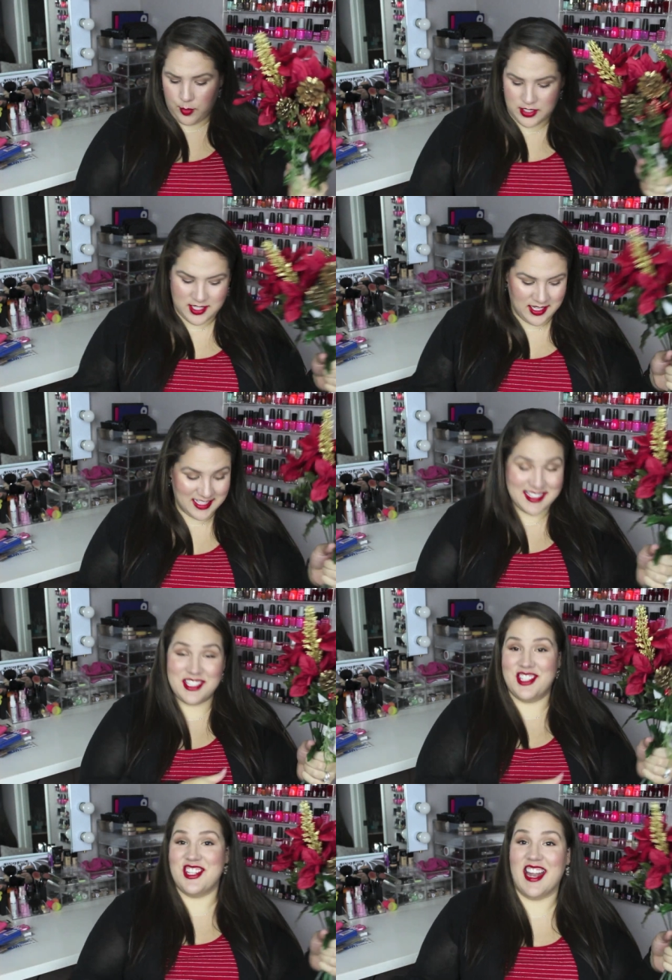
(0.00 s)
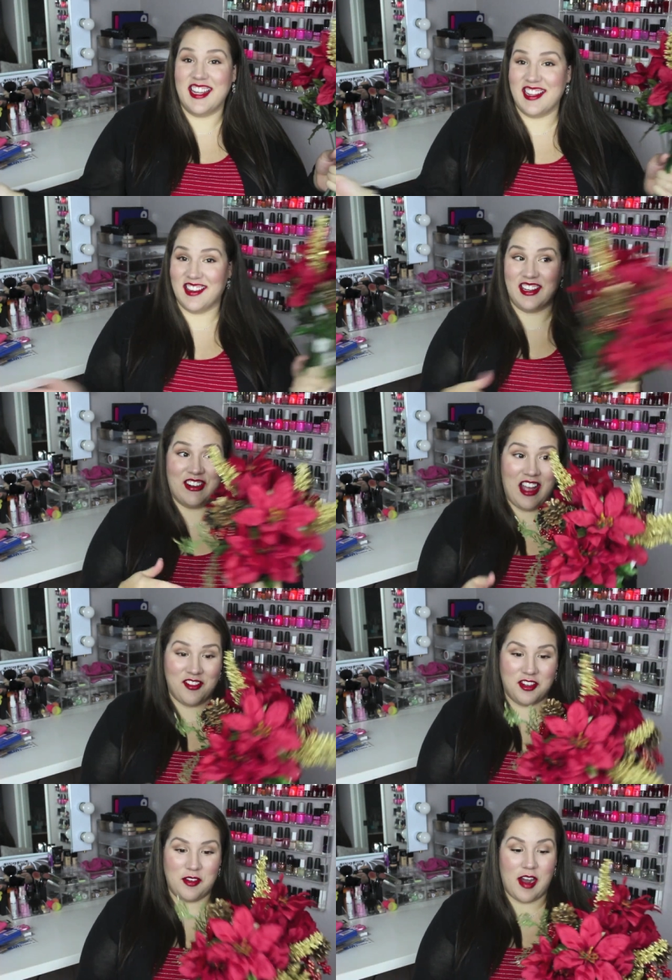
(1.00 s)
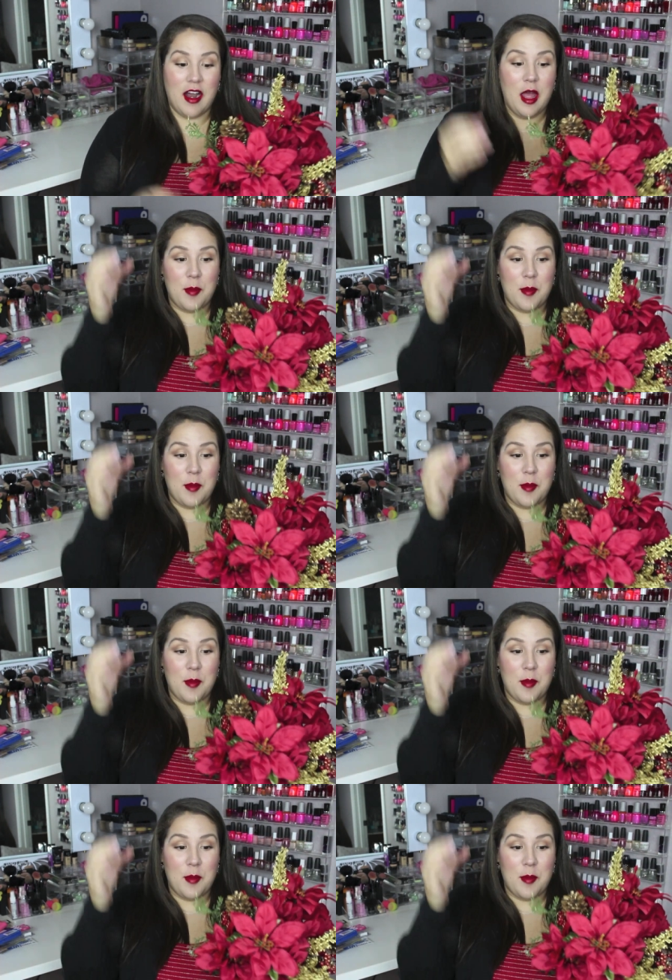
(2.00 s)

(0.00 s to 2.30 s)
which is shedding glitter everywhere,